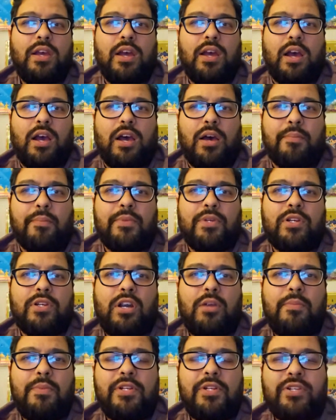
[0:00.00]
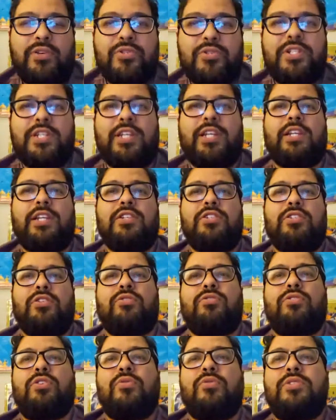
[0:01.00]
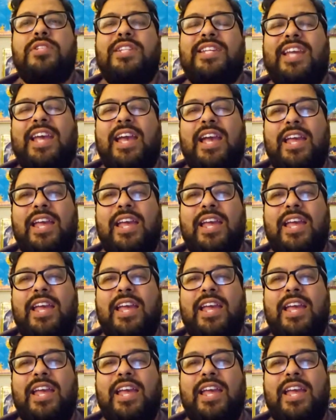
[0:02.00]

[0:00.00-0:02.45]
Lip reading: Carbon dosing is you're dosing